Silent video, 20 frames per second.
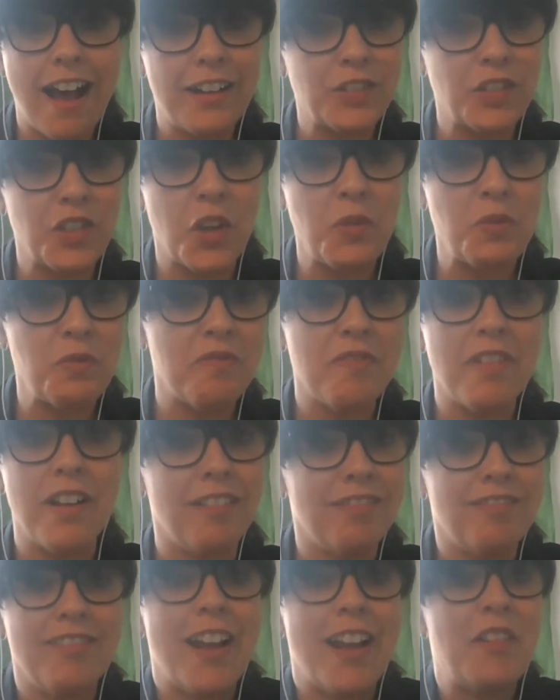
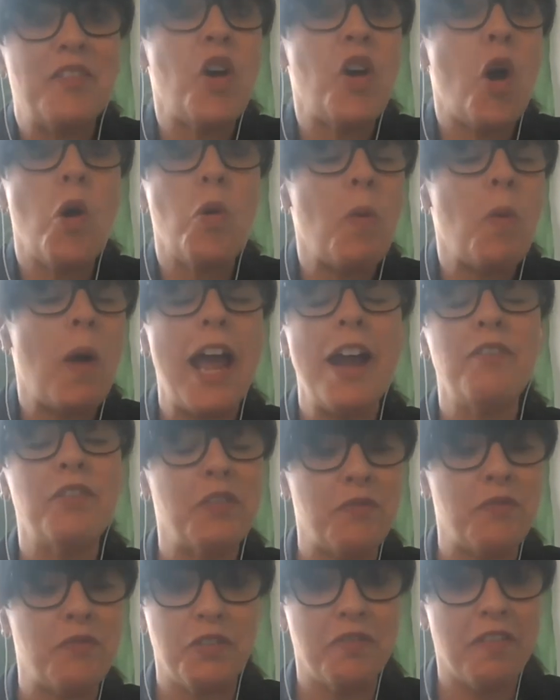are not aware
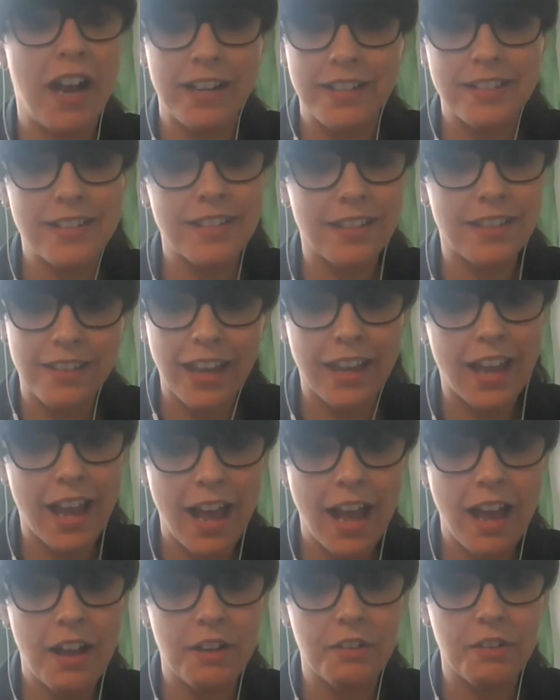of the rights that they
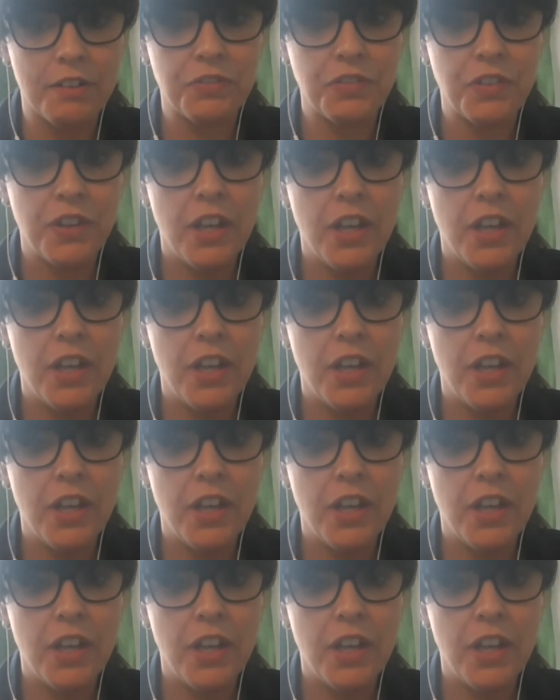have